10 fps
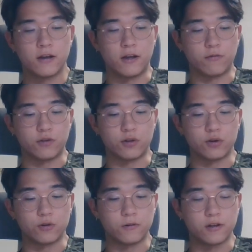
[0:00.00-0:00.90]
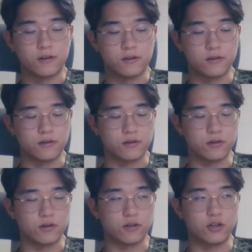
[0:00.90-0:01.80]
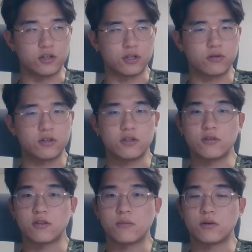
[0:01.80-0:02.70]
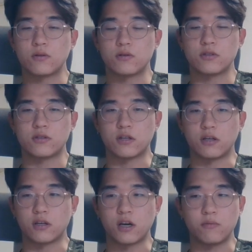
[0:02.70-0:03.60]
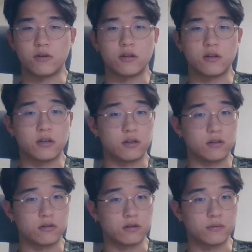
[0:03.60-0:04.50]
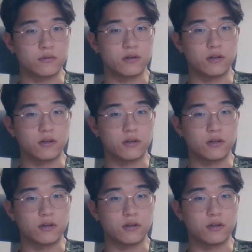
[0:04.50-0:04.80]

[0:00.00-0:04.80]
as we know. And the degenerated semiconductor is like heavily doped,